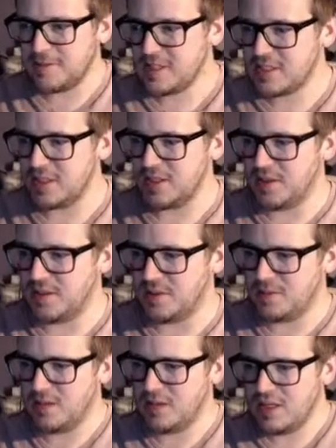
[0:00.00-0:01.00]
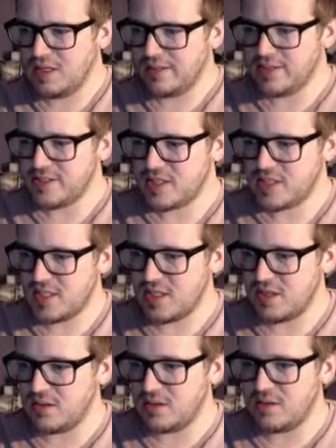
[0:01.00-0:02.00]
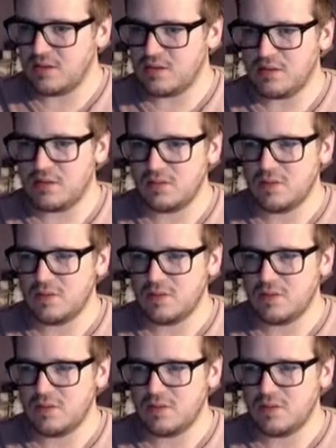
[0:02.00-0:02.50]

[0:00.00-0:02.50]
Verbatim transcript: So let's just queue.